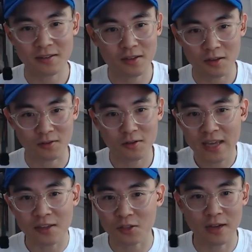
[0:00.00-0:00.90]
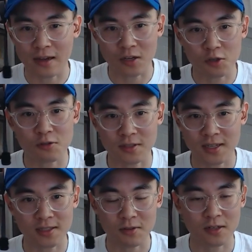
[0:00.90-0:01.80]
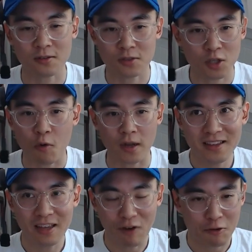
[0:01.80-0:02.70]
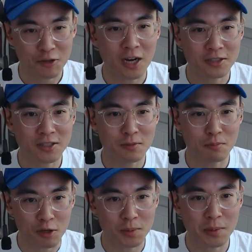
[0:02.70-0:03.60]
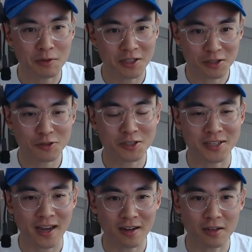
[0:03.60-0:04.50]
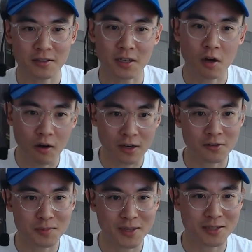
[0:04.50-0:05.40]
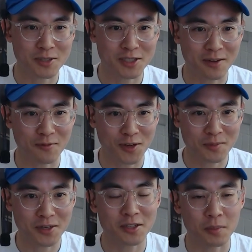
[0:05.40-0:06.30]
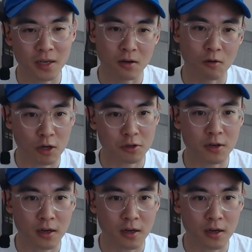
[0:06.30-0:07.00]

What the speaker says: no, you can't do that in a user test, right? There's no way. If I were to talk to most people in the industry today and I was like, oh, I don't spend that much time in Figma, they'll be like, oh, well, you're